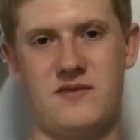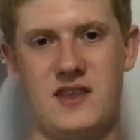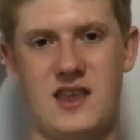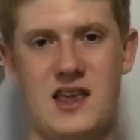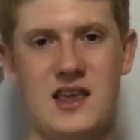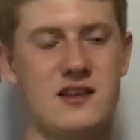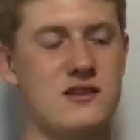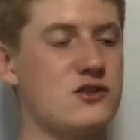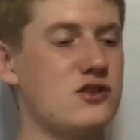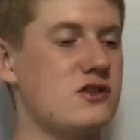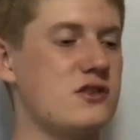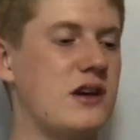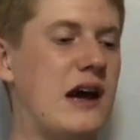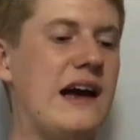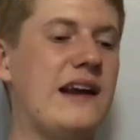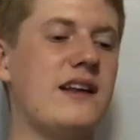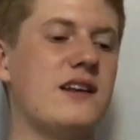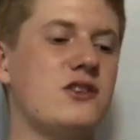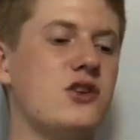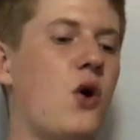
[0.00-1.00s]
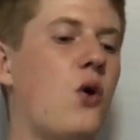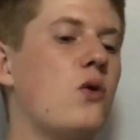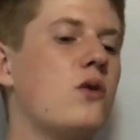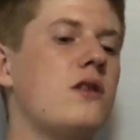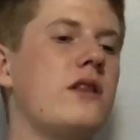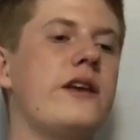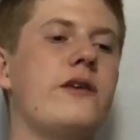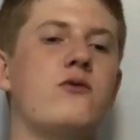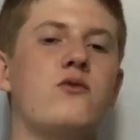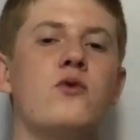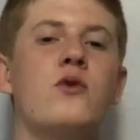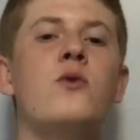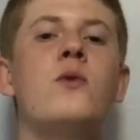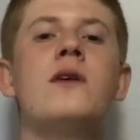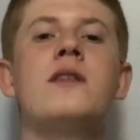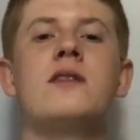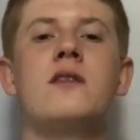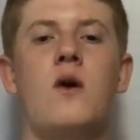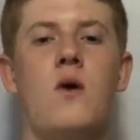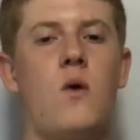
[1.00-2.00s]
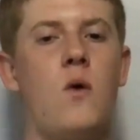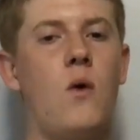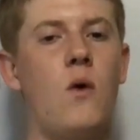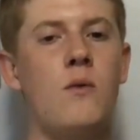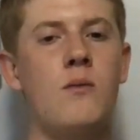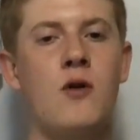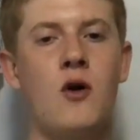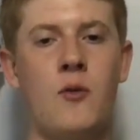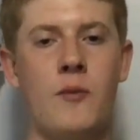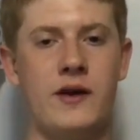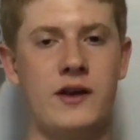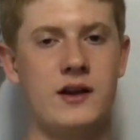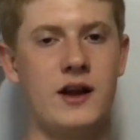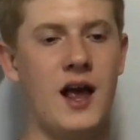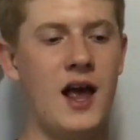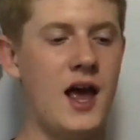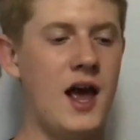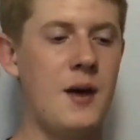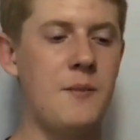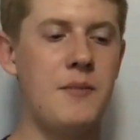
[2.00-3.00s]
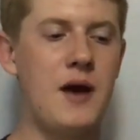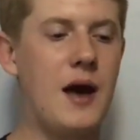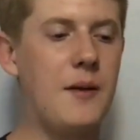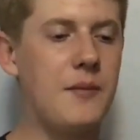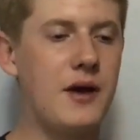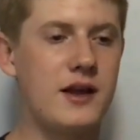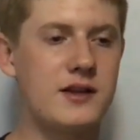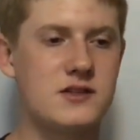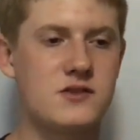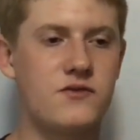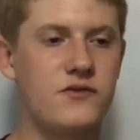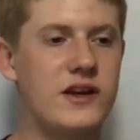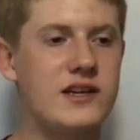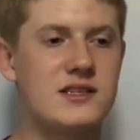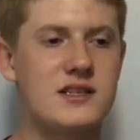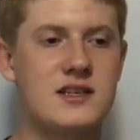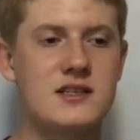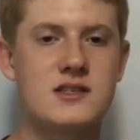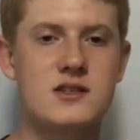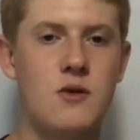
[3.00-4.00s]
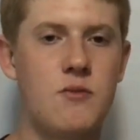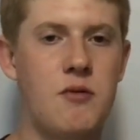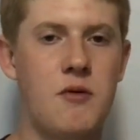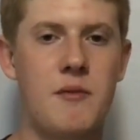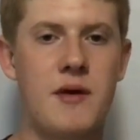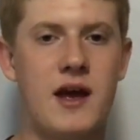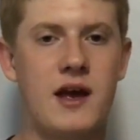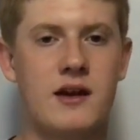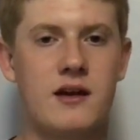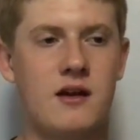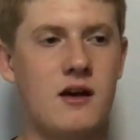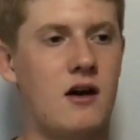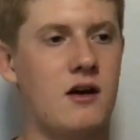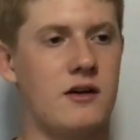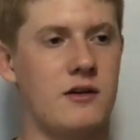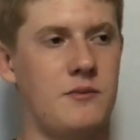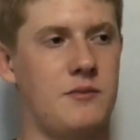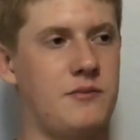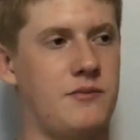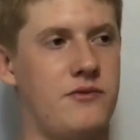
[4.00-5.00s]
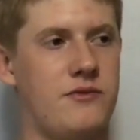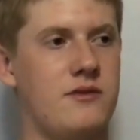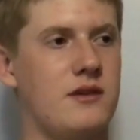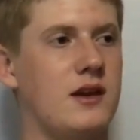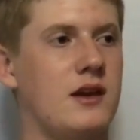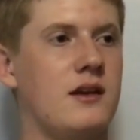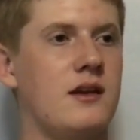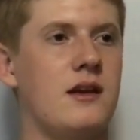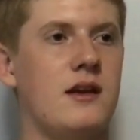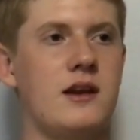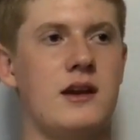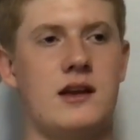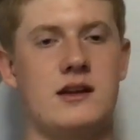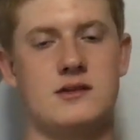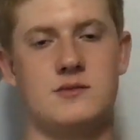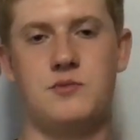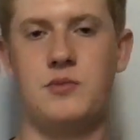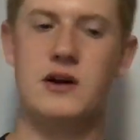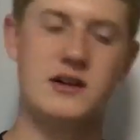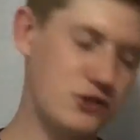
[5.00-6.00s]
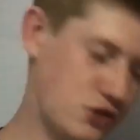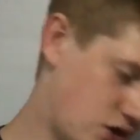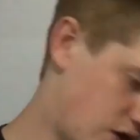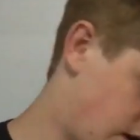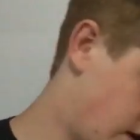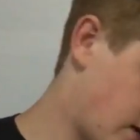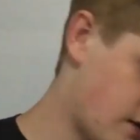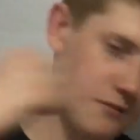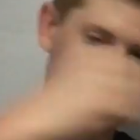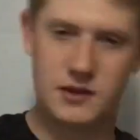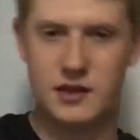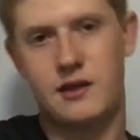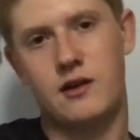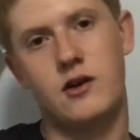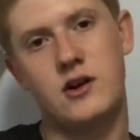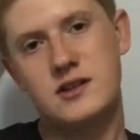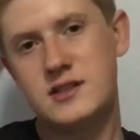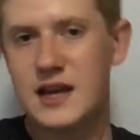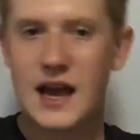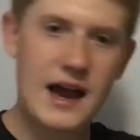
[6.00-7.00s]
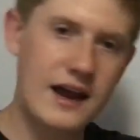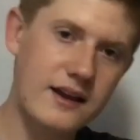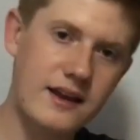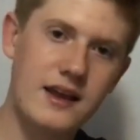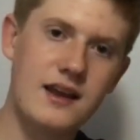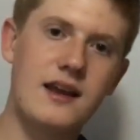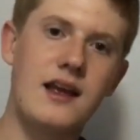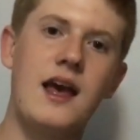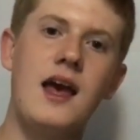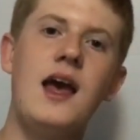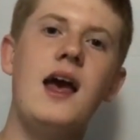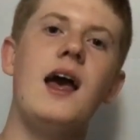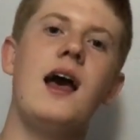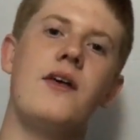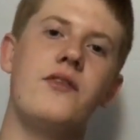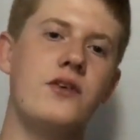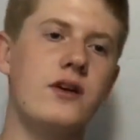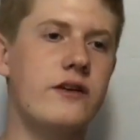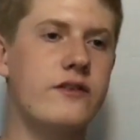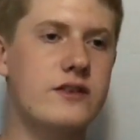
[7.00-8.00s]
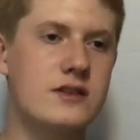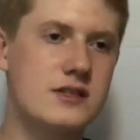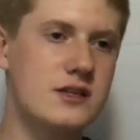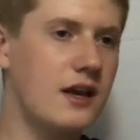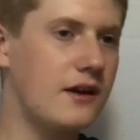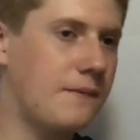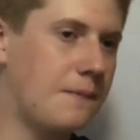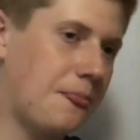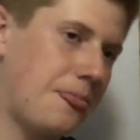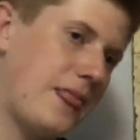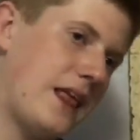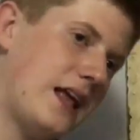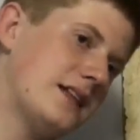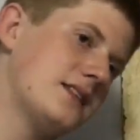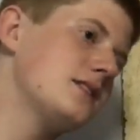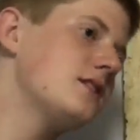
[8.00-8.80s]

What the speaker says: It just kind of totally ruined the whole moment. Batman's facing Superman on a thing and he's punching him and they're attacking, and then all of a sudden it's